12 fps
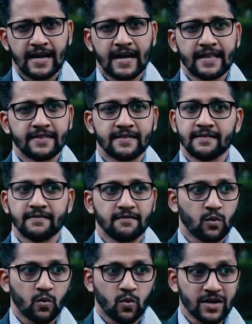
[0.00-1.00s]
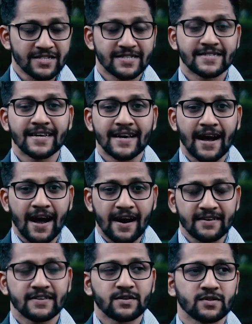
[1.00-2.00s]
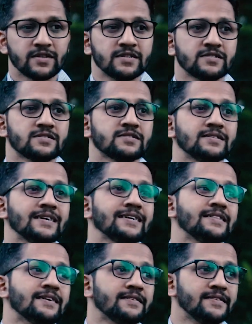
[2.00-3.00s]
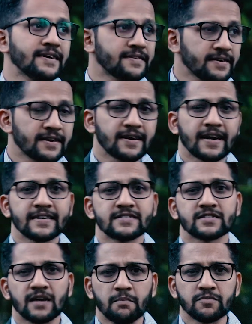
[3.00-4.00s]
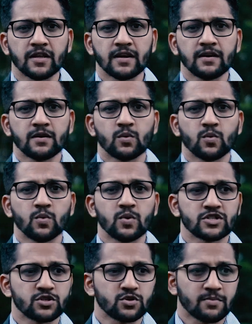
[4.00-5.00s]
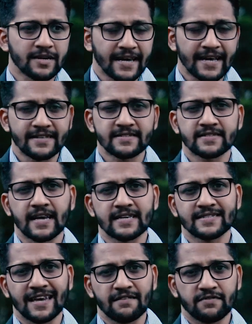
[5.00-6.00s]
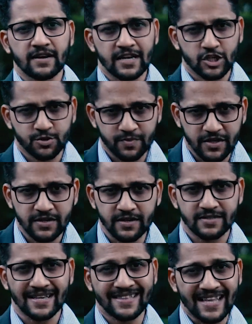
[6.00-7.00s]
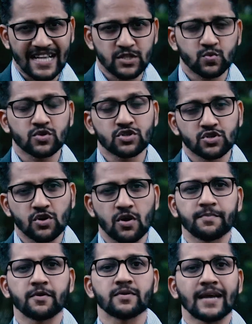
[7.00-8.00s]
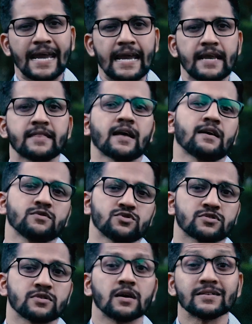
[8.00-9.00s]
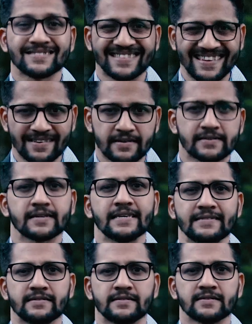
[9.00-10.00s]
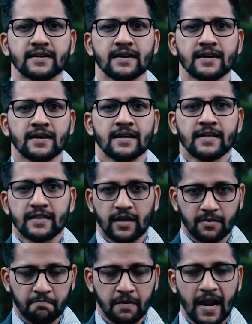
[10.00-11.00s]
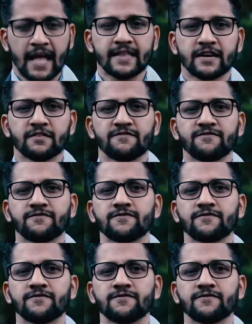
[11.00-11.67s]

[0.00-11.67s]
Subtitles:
And once they are into this, then they realize something which nobody else has ever experienced, and that's what Scorpio, the 8th house secret, is. Now the planet of